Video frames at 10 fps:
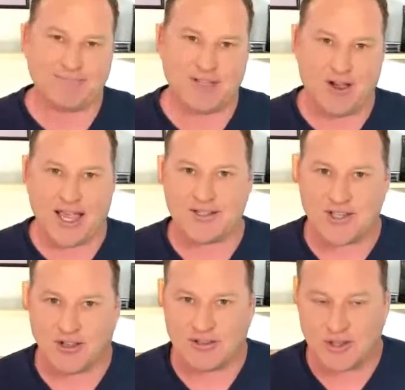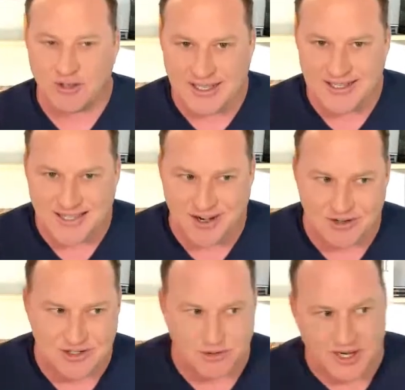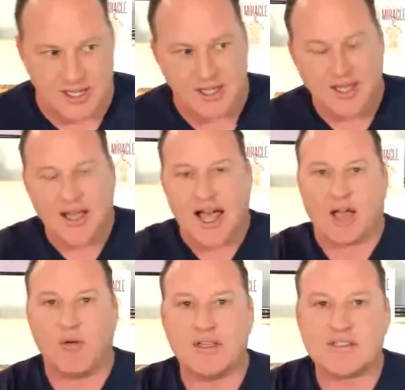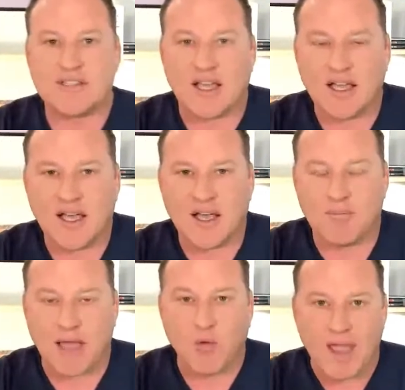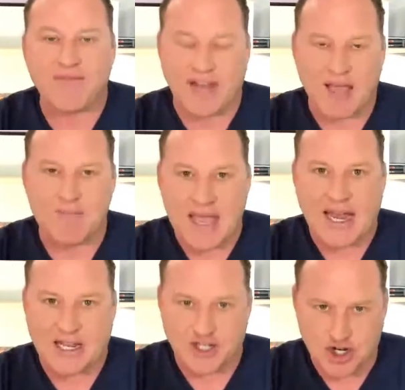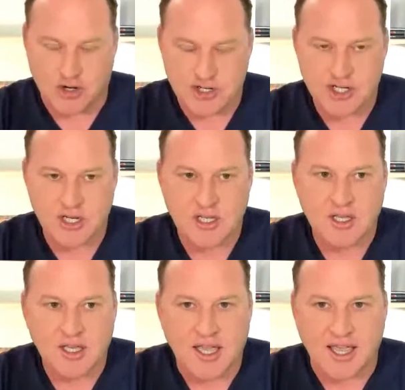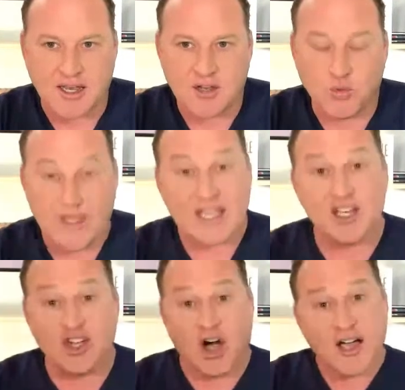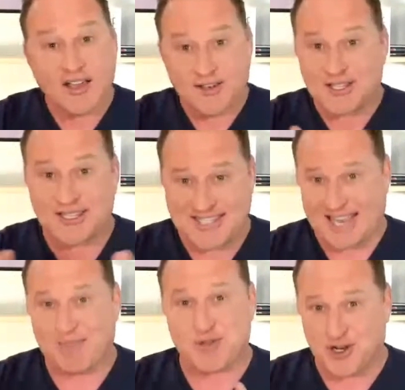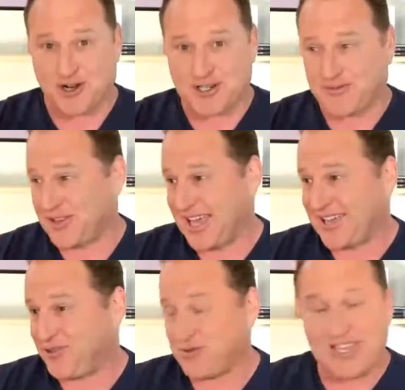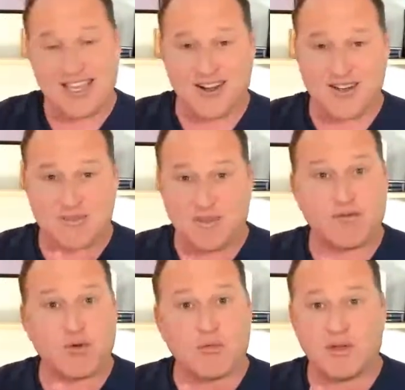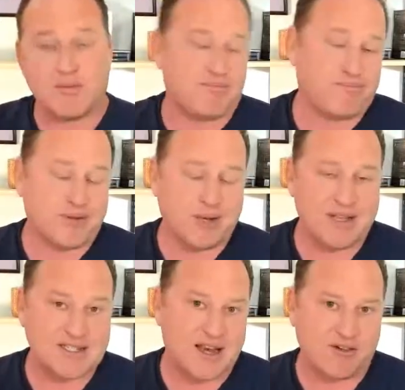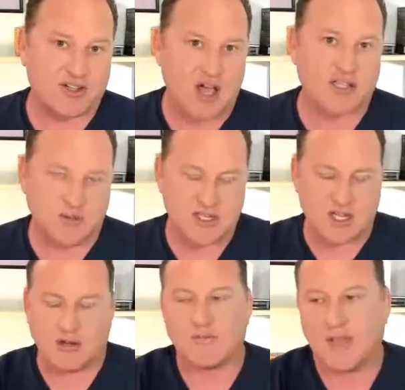All right, so little insider story. My wife and I met at church, and we had gone to the same church for like 3 years before we pretty much had ever talked to each other.